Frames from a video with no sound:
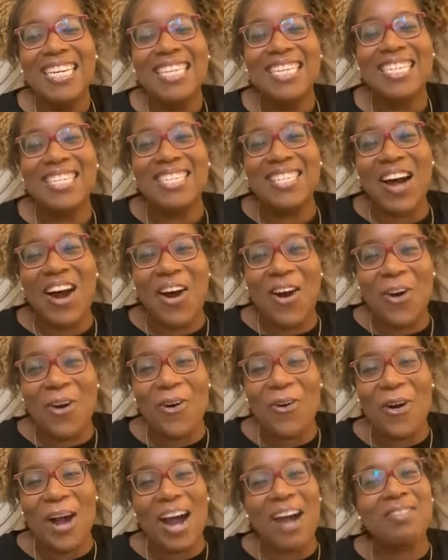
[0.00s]

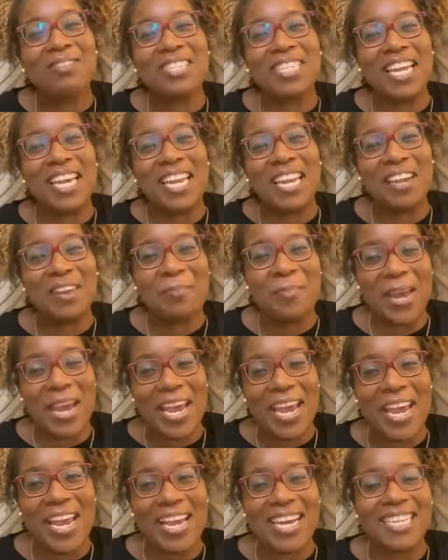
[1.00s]
So I'm sitting in the
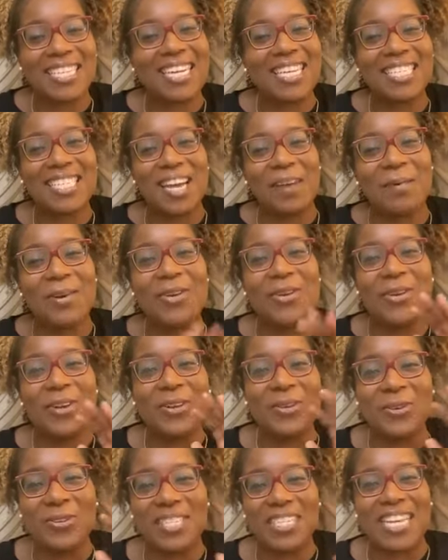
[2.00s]
bed because I said I'm going to do a
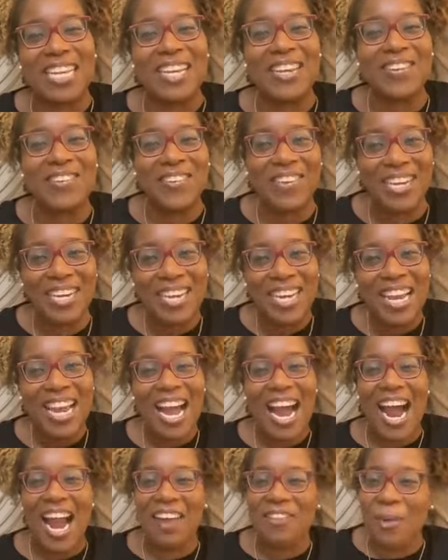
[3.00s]
new scenery.
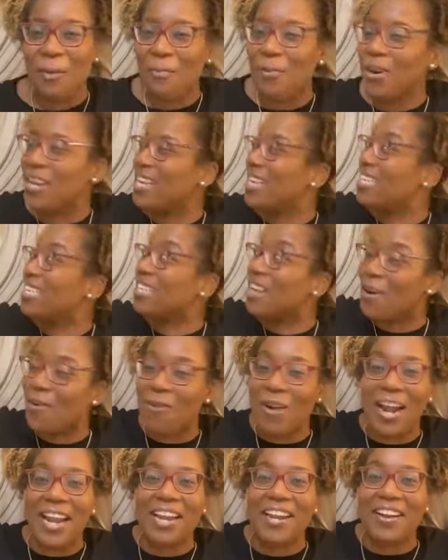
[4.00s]
I even put this up
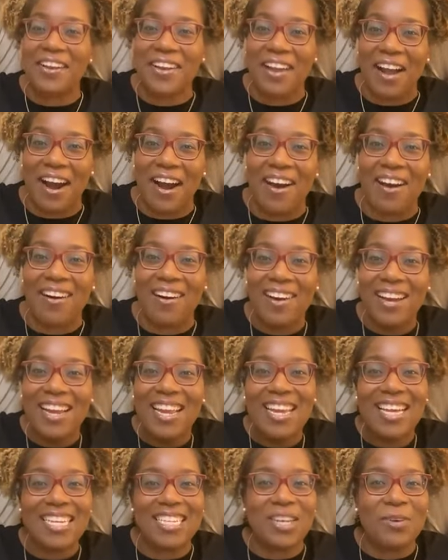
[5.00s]
right here, y'all,
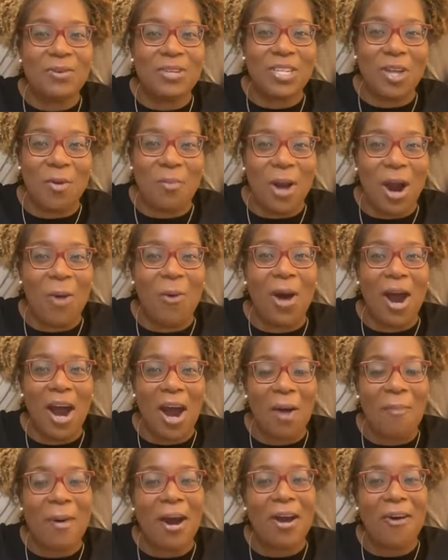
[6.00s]
because it was on my
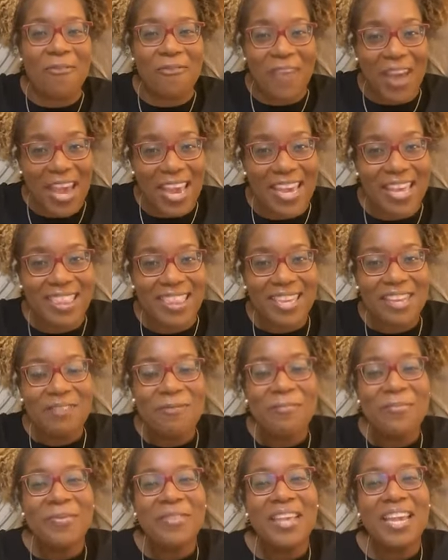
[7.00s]
wall about faith.
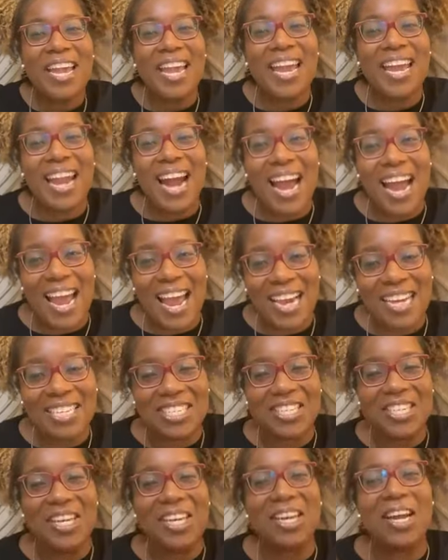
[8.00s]
And I'm
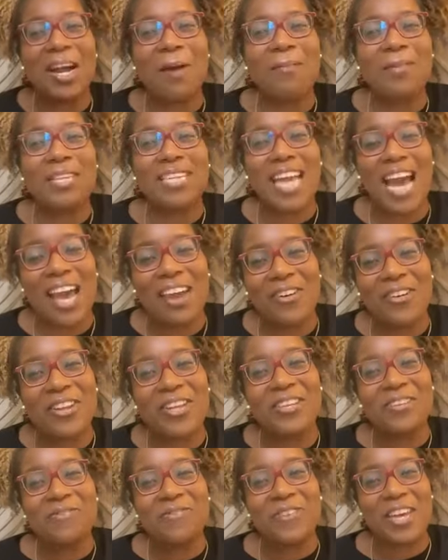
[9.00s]
going to title
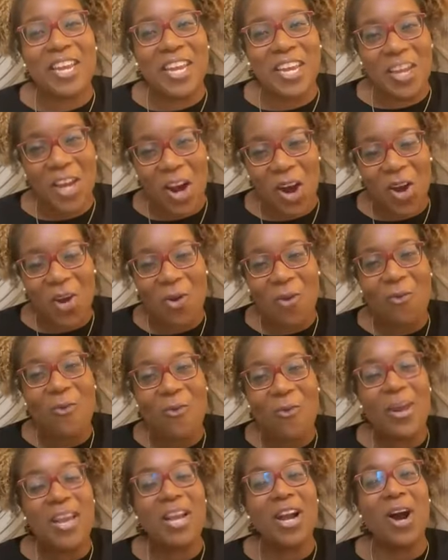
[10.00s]
this video,
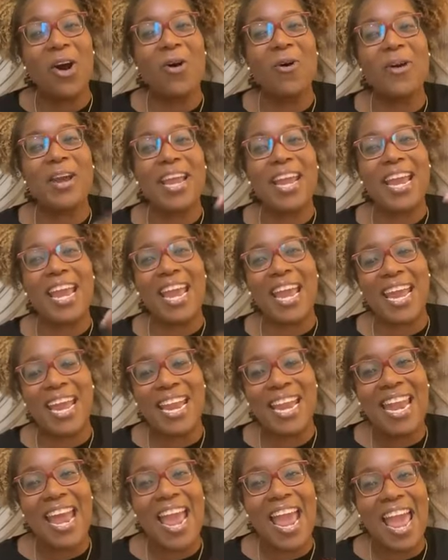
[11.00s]
we going to
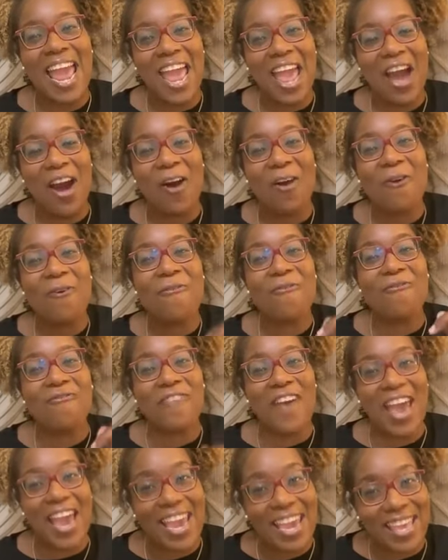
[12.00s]
inhale
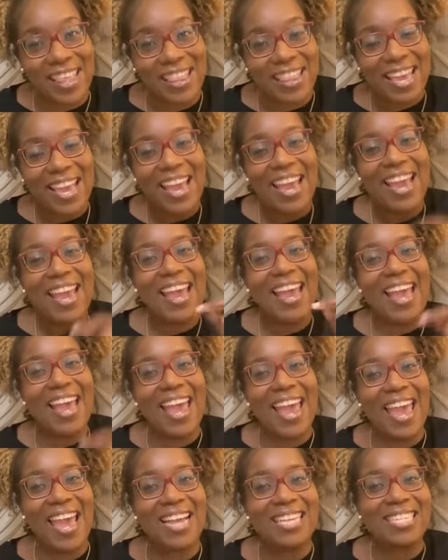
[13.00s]
faith,
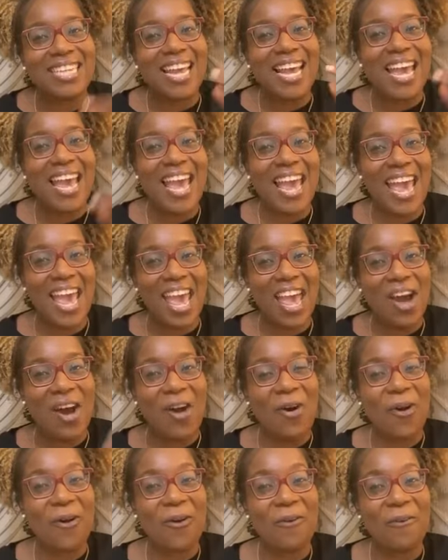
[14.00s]

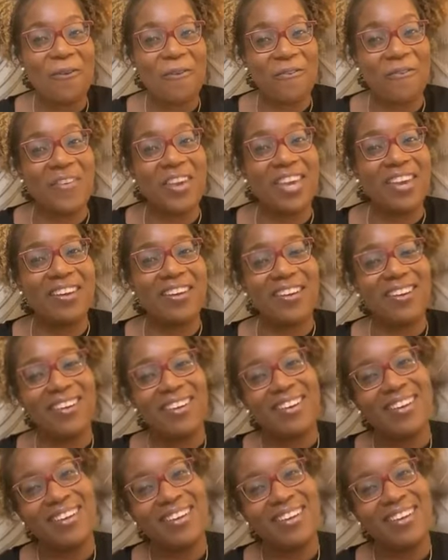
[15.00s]
exhale fear.